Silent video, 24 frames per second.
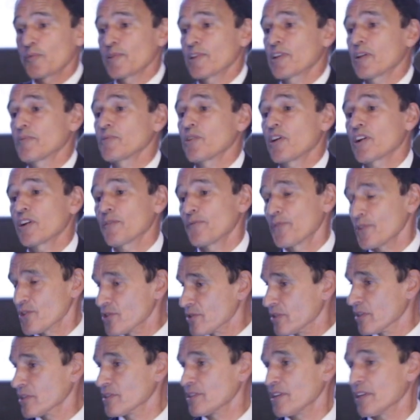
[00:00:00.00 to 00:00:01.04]
will become the
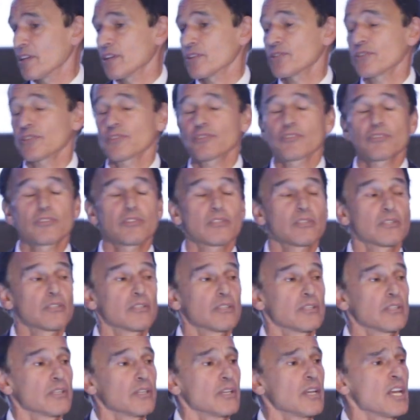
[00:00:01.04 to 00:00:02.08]
artificial intelligence.
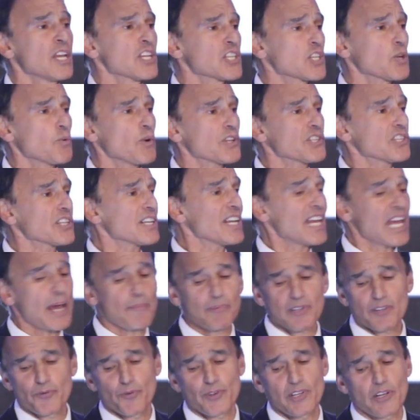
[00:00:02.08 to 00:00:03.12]
So what's going to
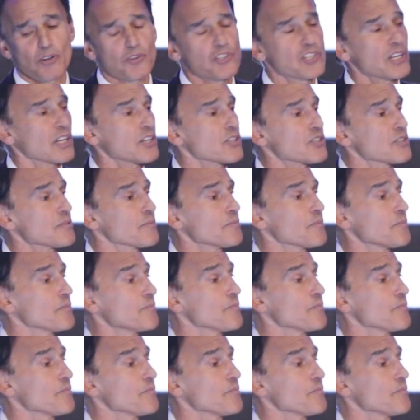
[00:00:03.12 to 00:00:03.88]
happen if we don't change?